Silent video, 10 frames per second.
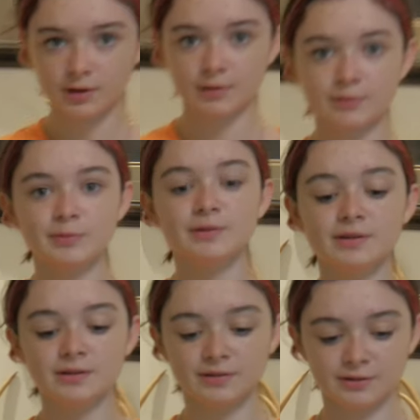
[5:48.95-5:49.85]
I will
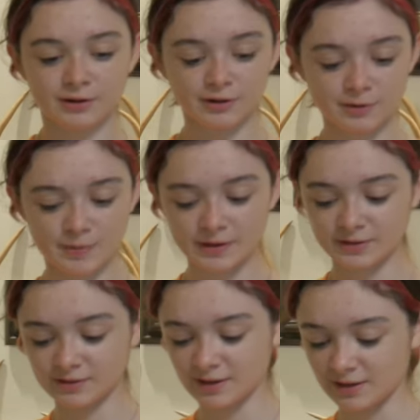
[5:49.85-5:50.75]
be starting to
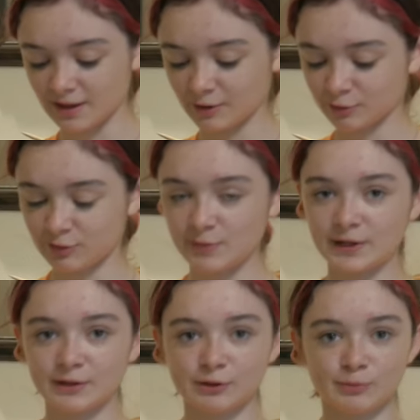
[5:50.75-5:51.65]
paint this head now to
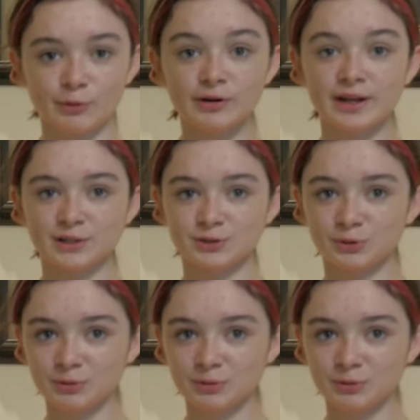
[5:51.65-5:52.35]
make it look more natural.